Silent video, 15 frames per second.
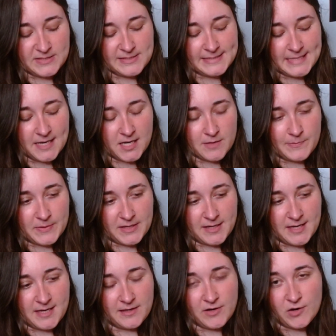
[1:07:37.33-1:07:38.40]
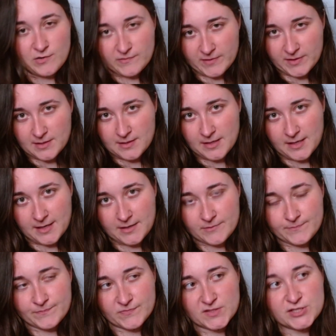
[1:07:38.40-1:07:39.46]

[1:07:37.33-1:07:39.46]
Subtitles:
set up a Ko-Fi account